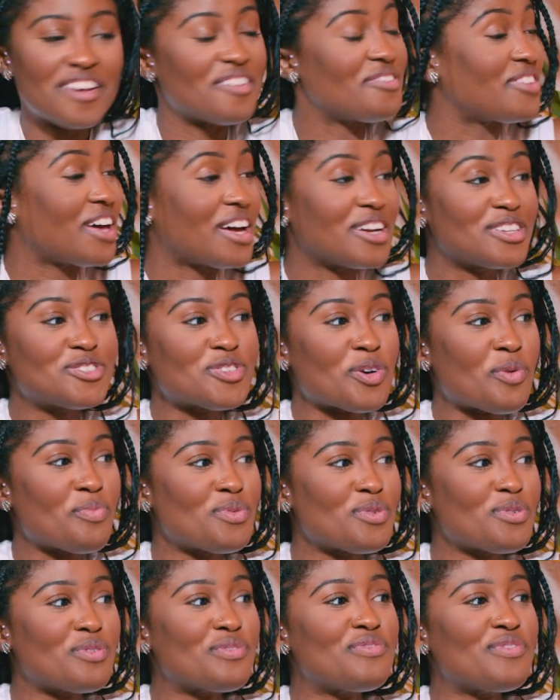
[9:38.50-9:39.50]
That is so
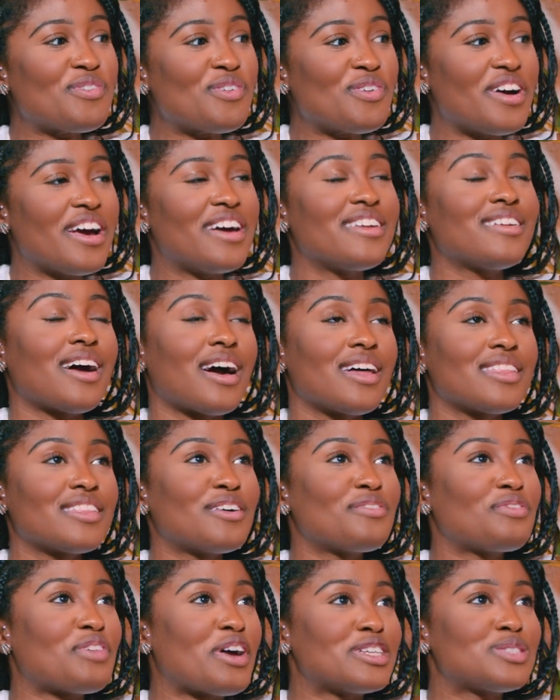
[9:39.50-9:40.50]
beautiful, and I
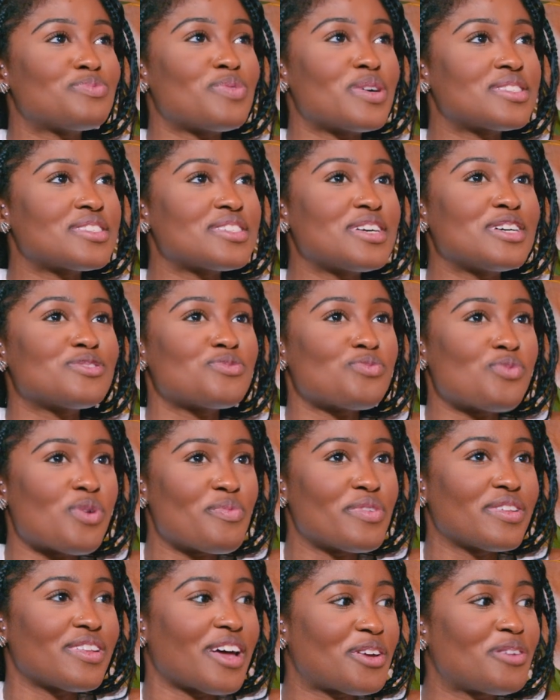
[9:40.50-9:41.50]
love that, especially as a
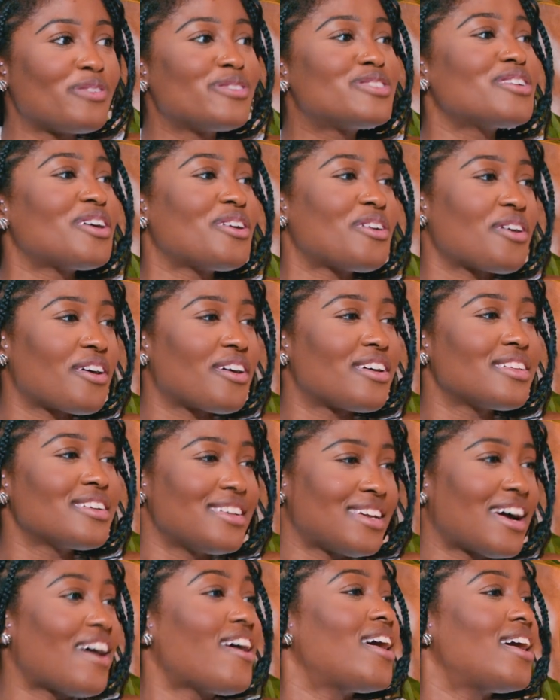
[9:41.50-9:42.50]
woman, like you said earlier.
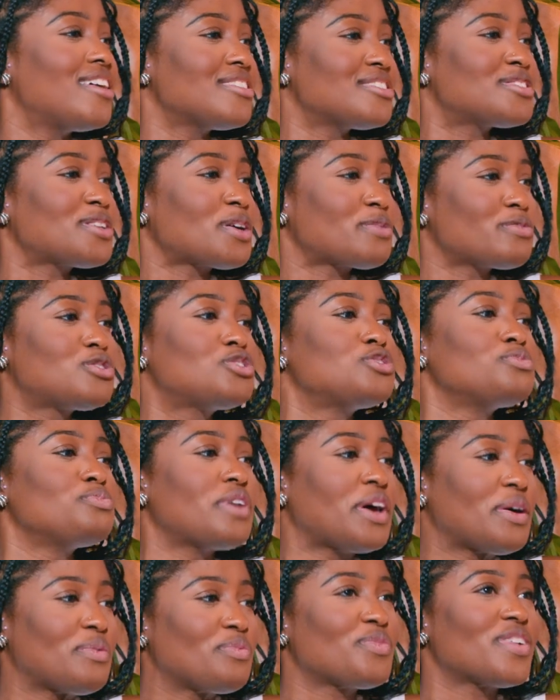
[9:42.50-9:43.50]
Now I understand what you
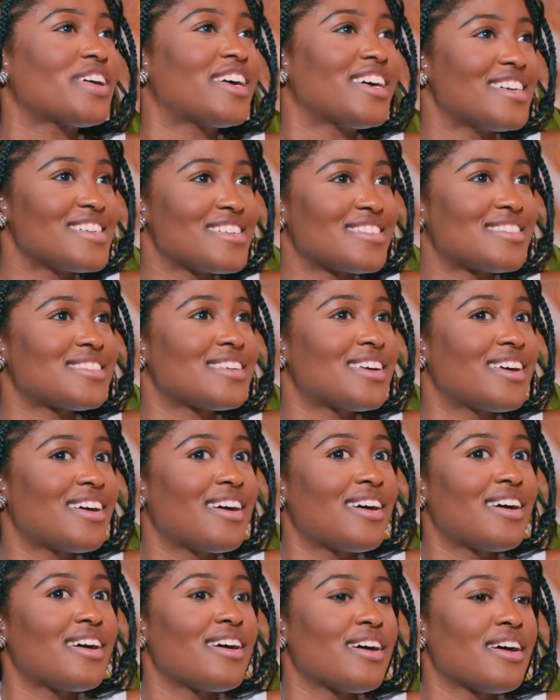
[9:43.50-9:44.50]
meant, because
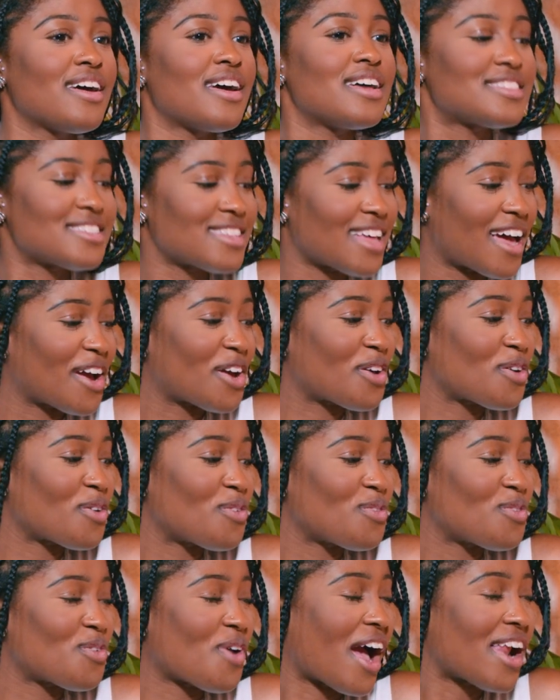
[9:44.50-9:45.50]
it's like
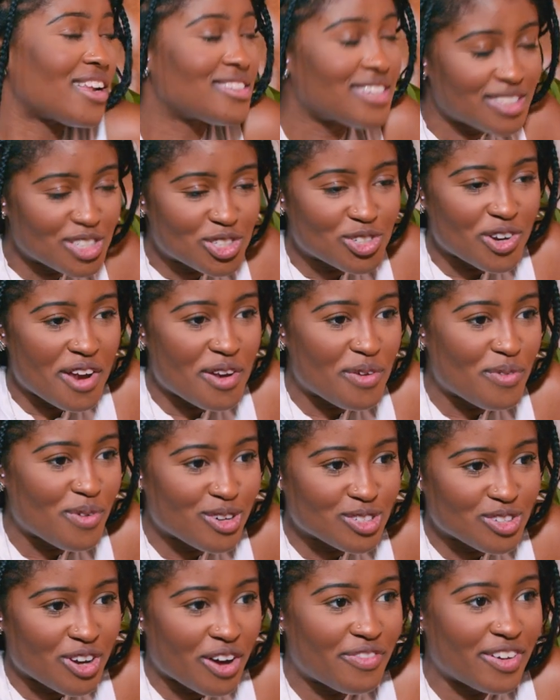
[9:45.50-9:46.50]
you got to take the training
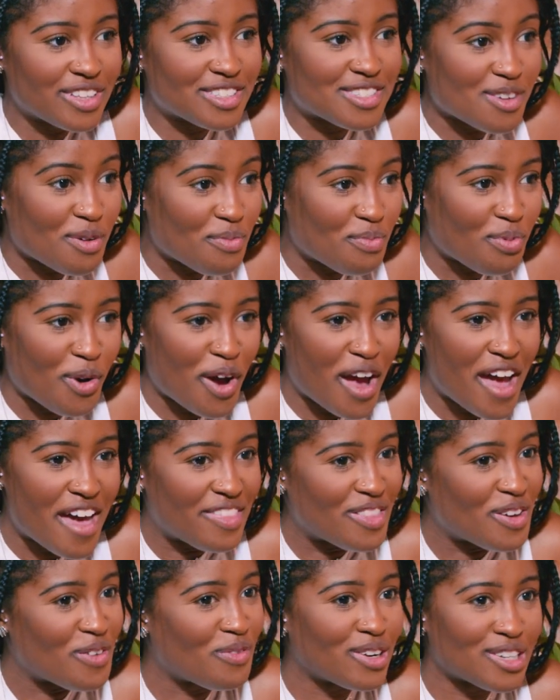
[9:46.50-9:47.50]
wheels off at some point,
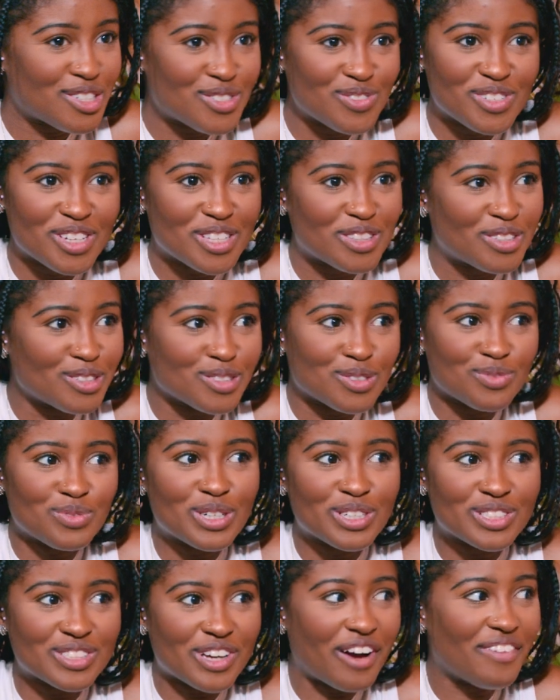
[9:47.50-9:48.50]
and then once you get those
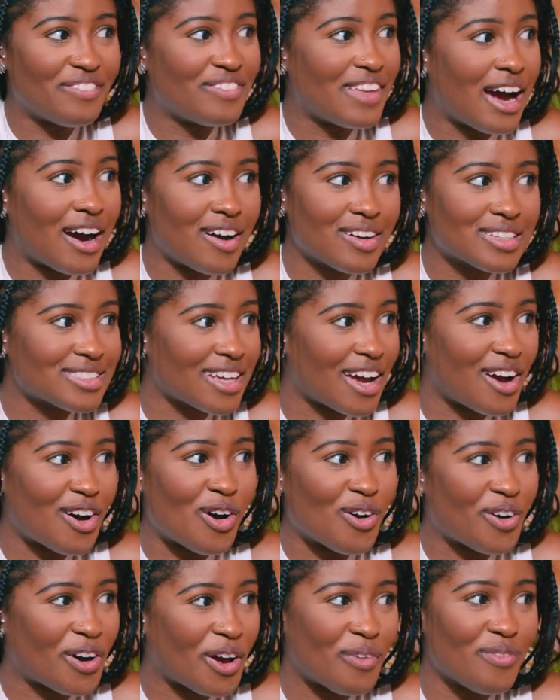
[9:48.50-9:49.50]
wheels off, now it's like,
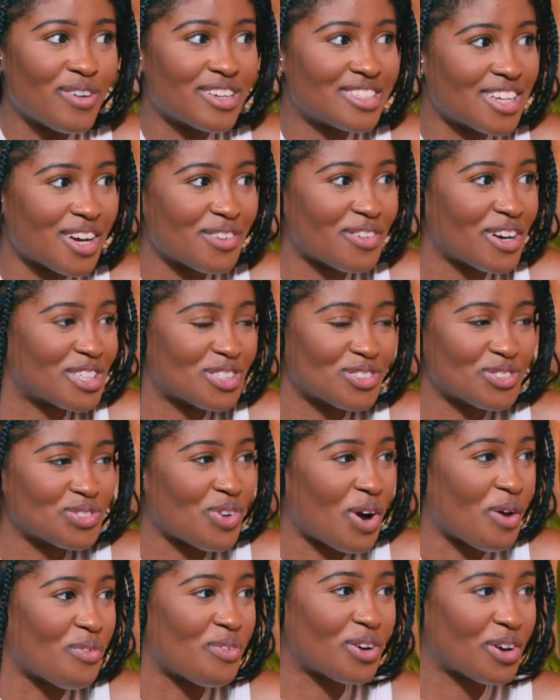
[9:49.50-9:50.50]
okay, which direction do
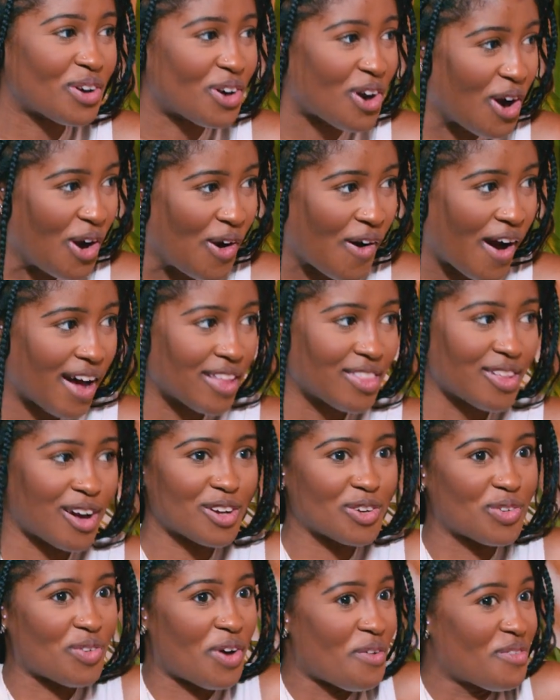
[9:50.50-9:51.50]
I want to go? How
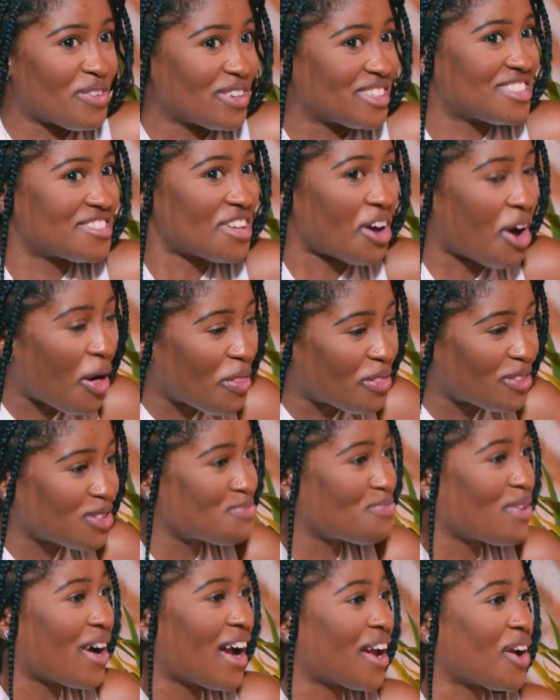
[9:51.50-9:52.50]
long do I want to stay on this
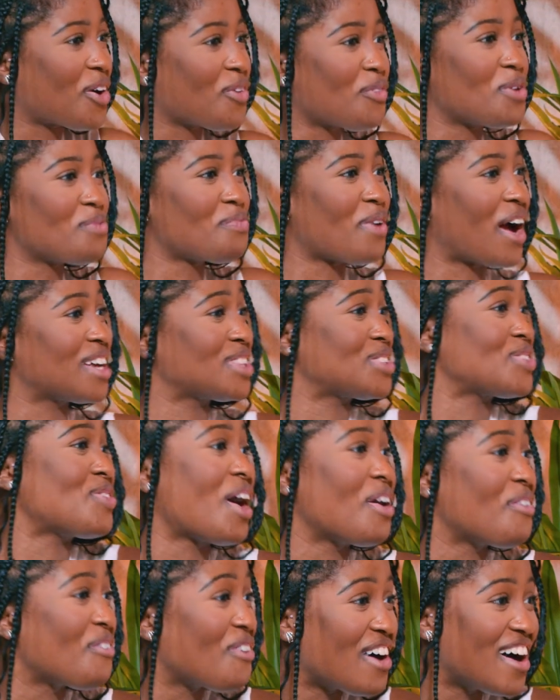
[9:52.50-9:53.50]
bike? What bike do
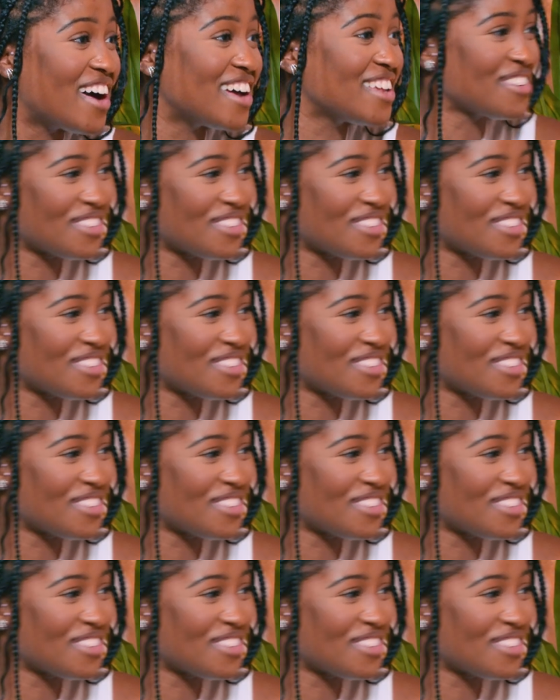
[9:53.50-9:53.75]
I want?